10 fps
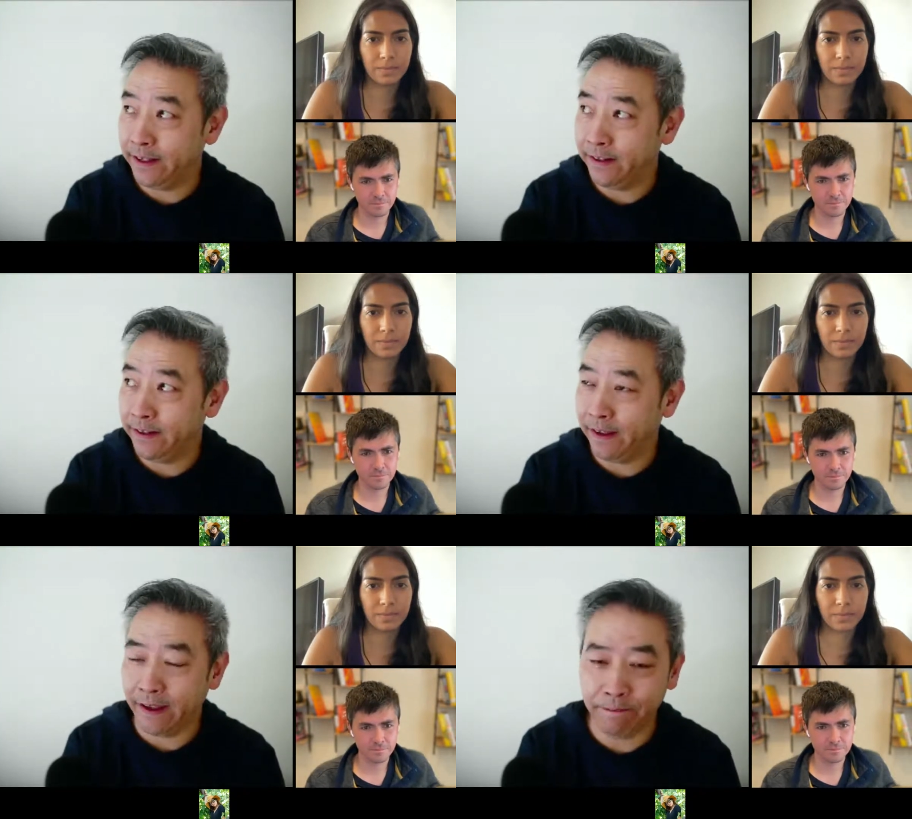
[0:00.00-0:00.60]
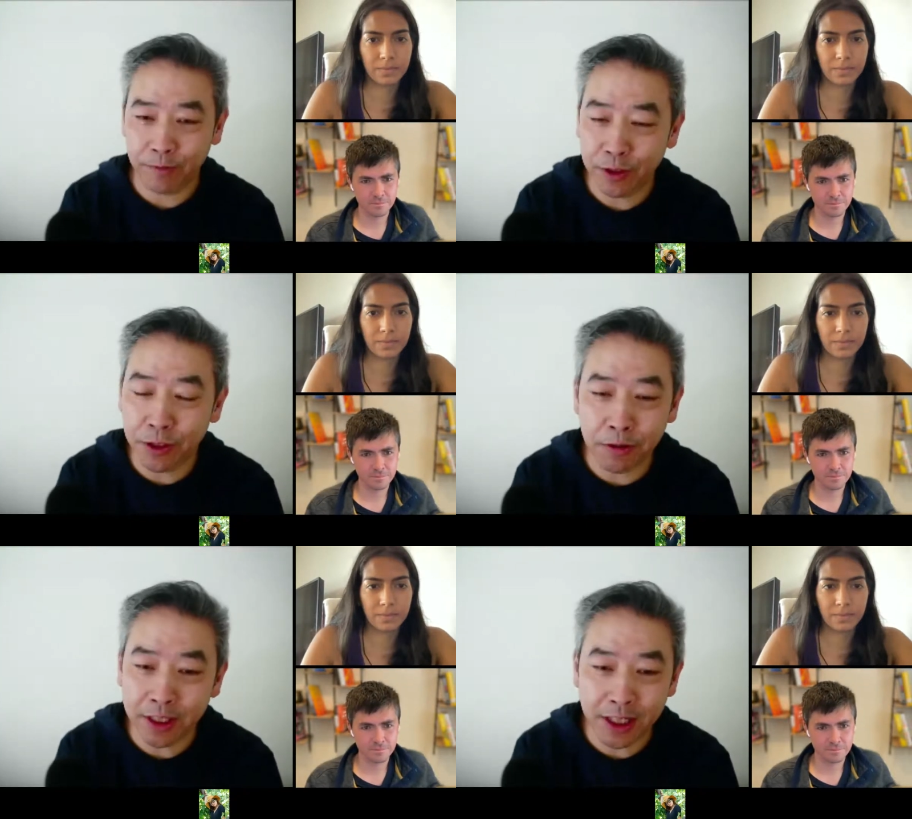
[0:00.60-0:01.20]
Speaker 1: it, have, do you know
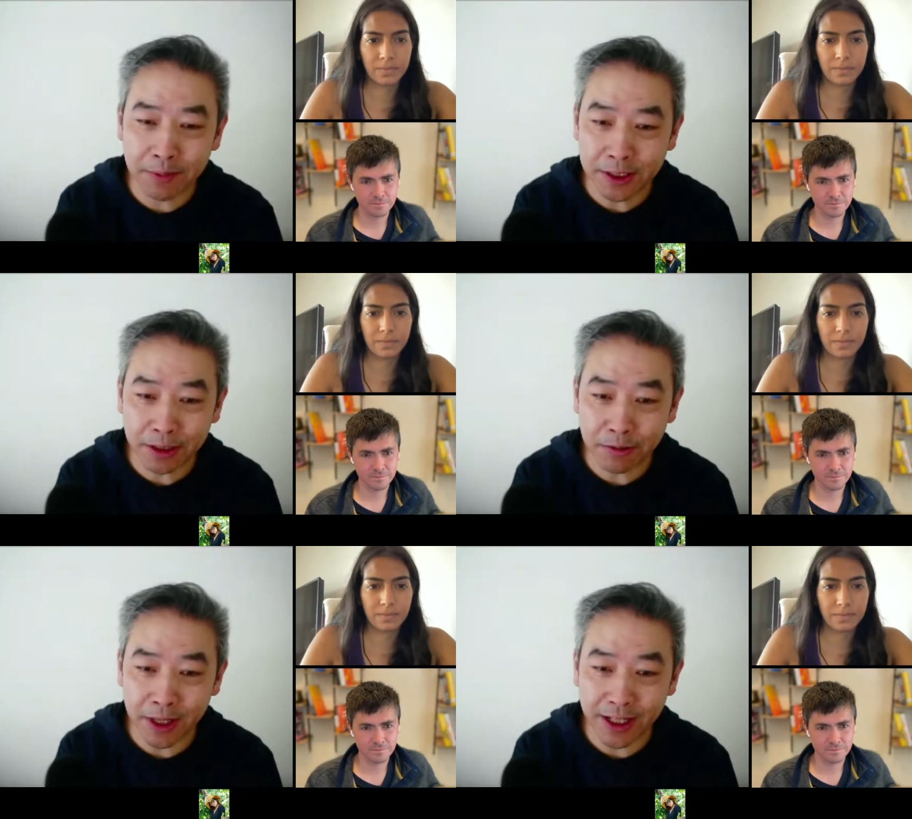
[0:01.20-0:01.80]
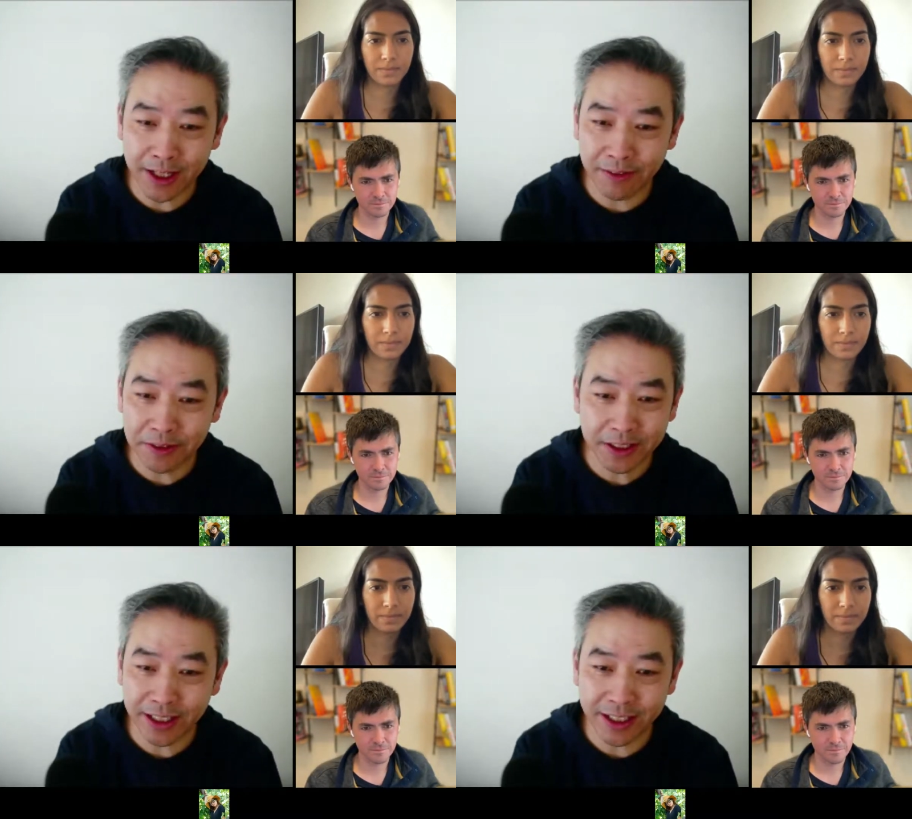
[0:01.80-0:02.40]
anything about SQLite? Have you
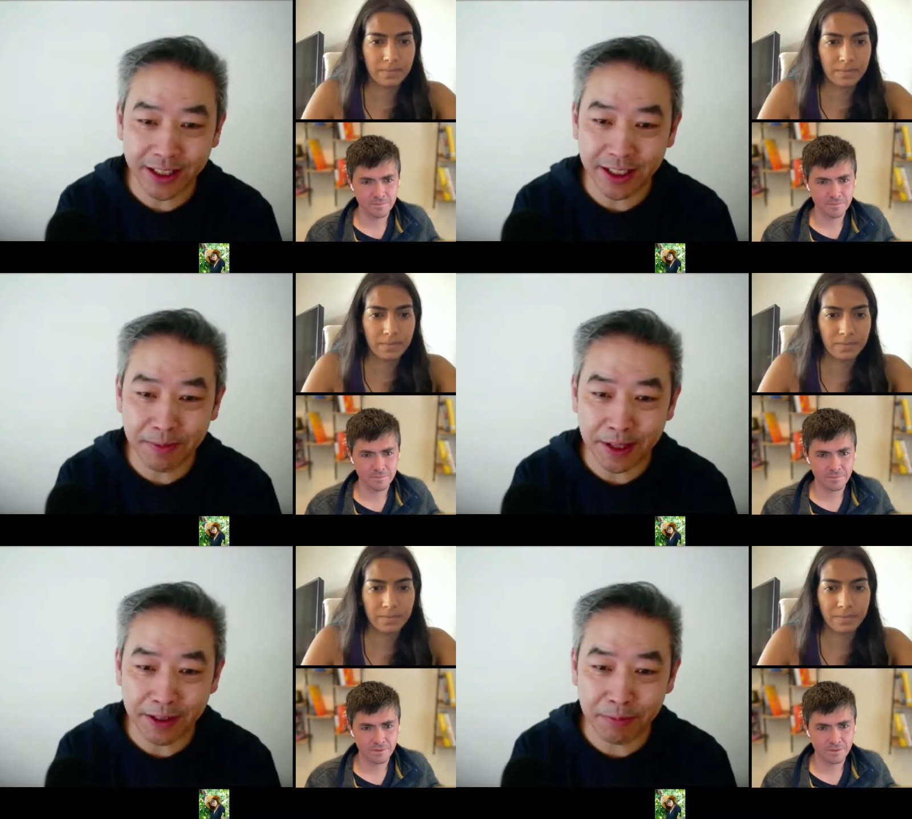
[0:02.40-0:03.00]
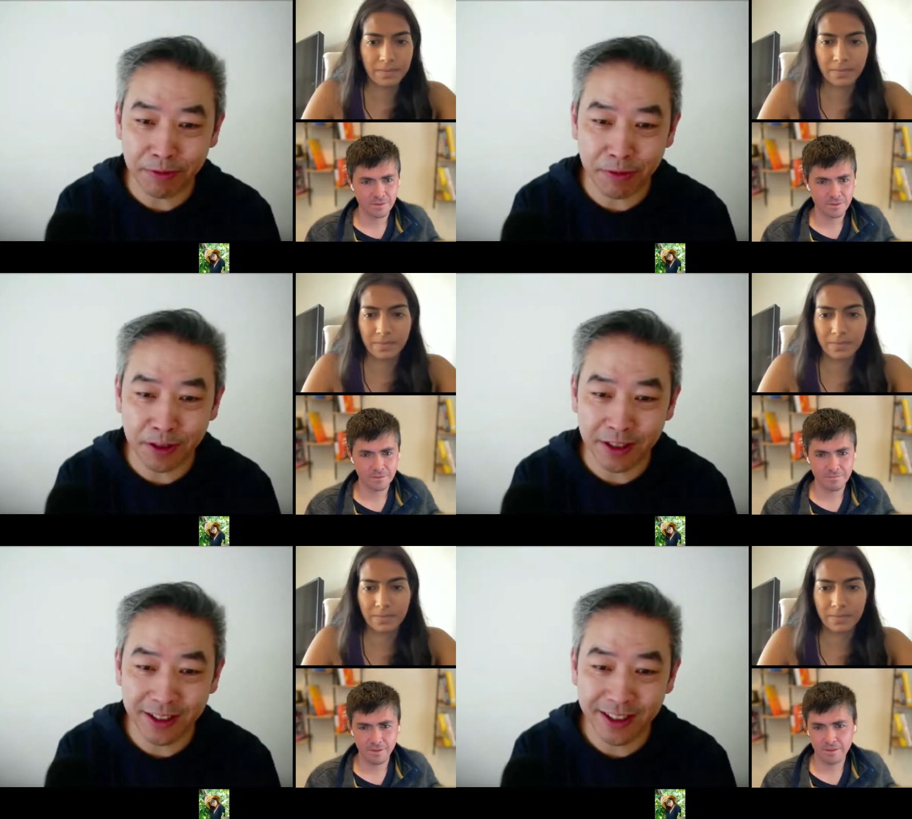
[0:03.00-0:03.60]
seen anything about it
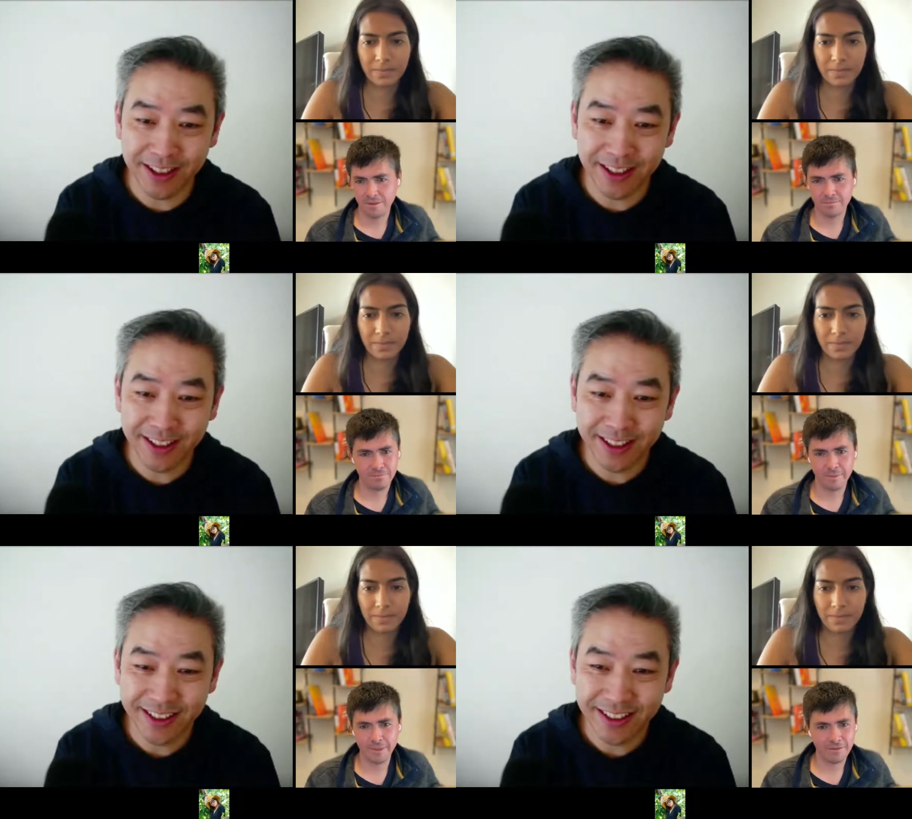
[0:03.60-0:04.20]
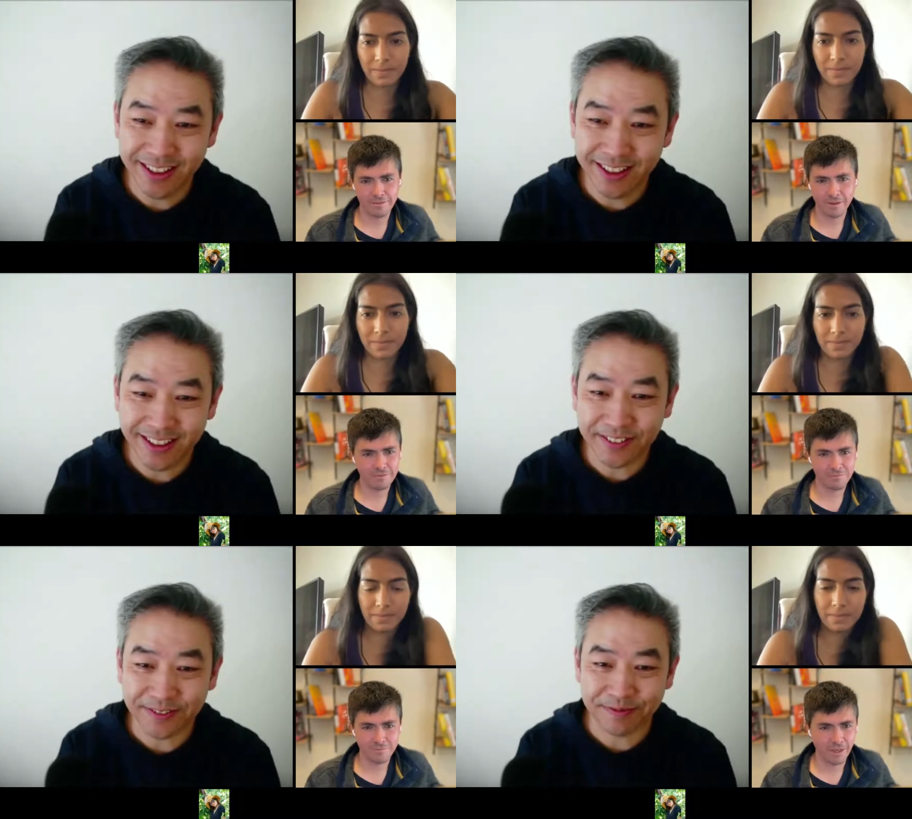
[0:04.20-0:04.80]
before?
Speaker 2: I mean, I, I,
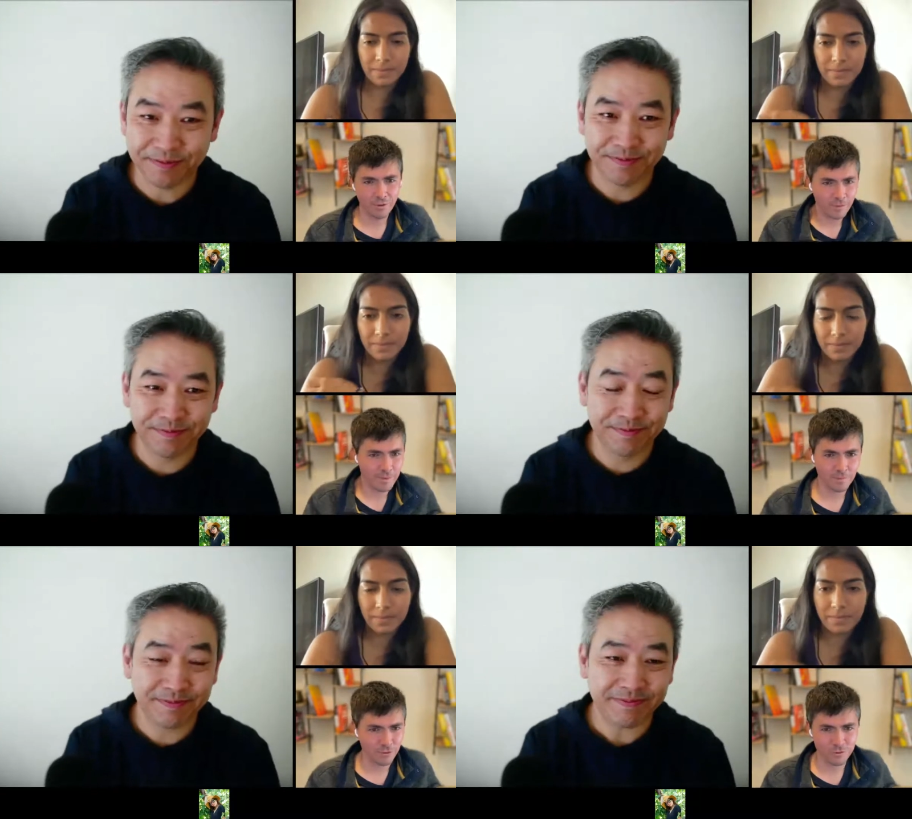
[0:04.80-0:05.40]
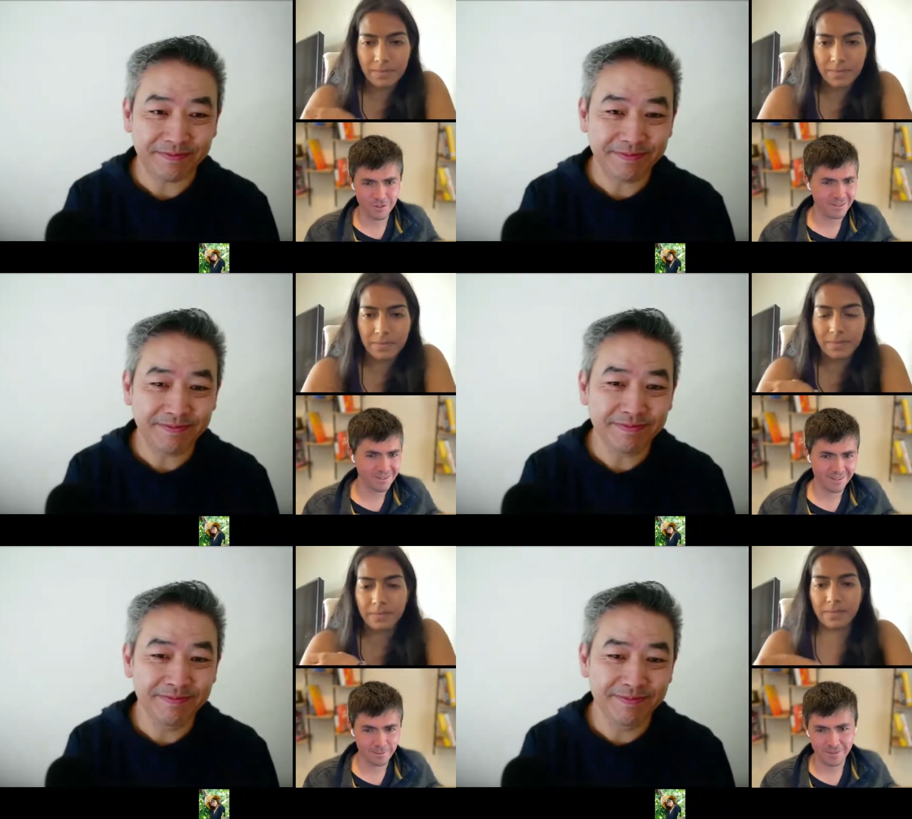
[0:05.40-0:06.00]
I know that people use it, and
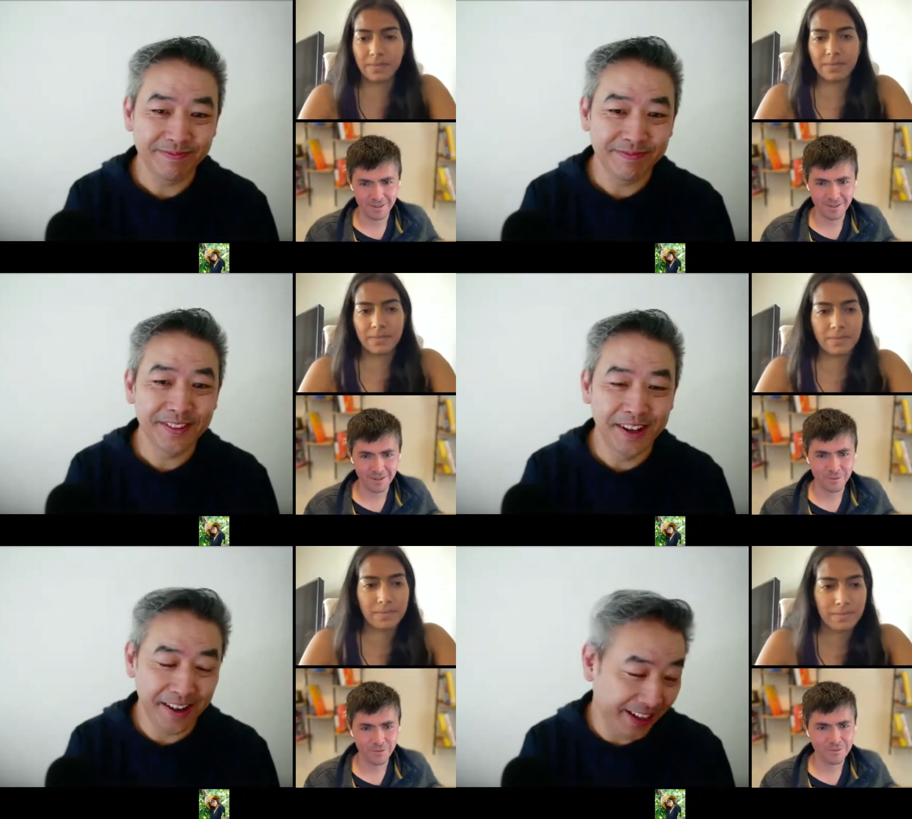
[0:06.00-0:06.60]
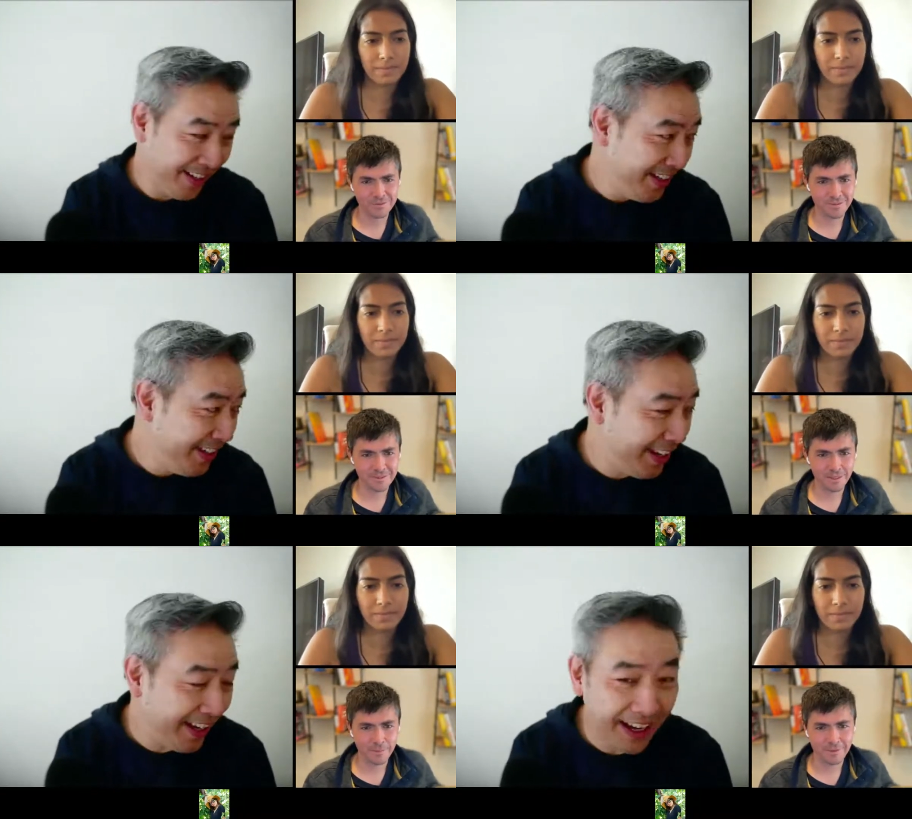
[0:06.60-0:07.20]
I'm, I do not mm-hmm. know a
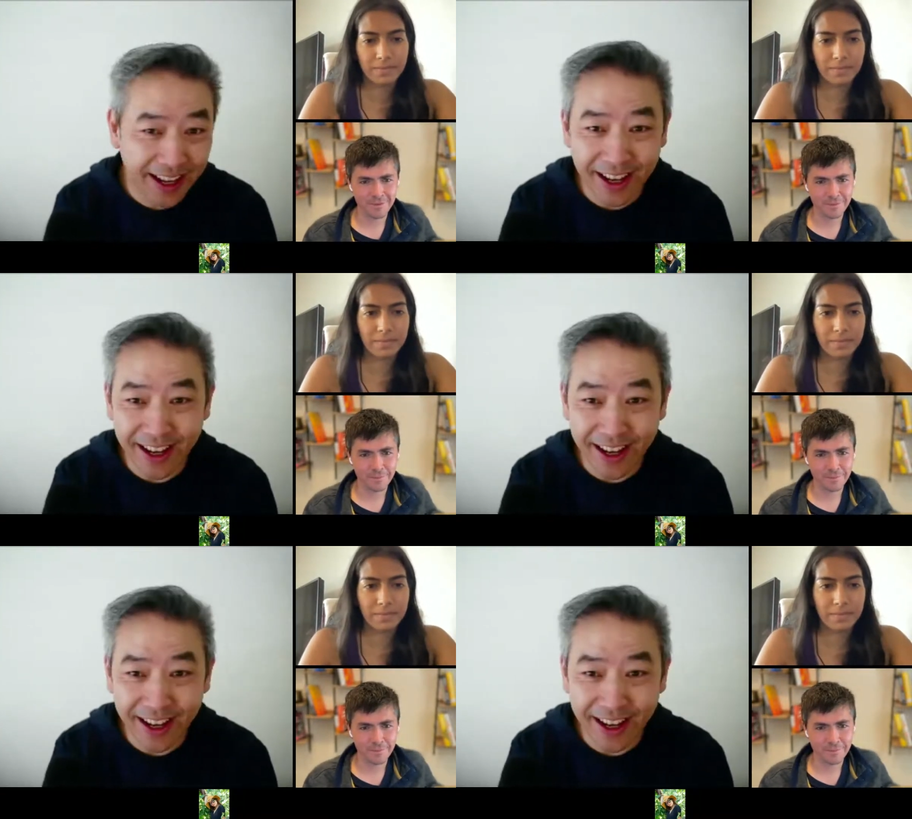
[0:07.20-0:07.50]
ton about it.